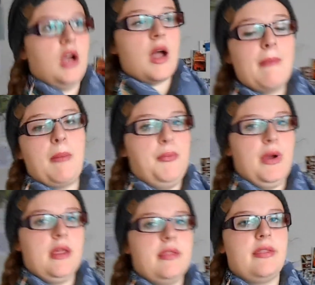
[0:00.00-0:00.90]
come up
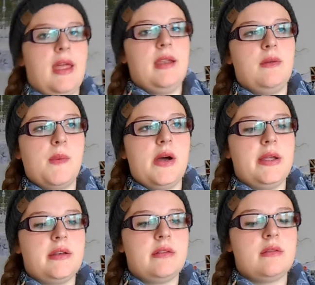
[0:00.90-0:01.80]
with and
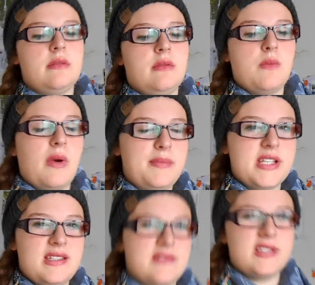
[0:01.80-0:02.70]
what
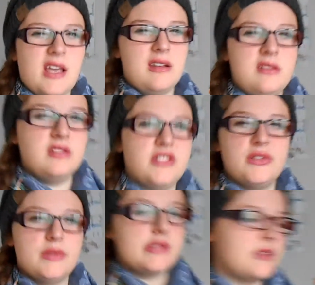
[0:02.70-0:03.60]
websites have said to
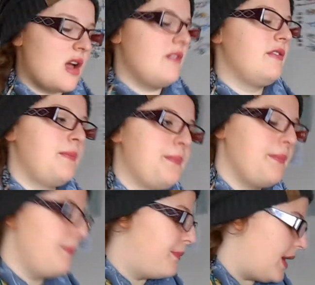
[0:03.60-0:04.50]
do and stuff.
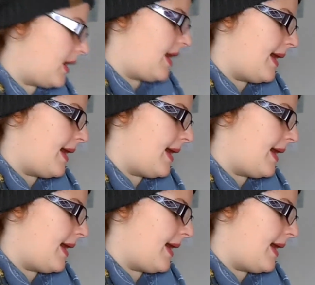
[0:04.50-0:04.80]
But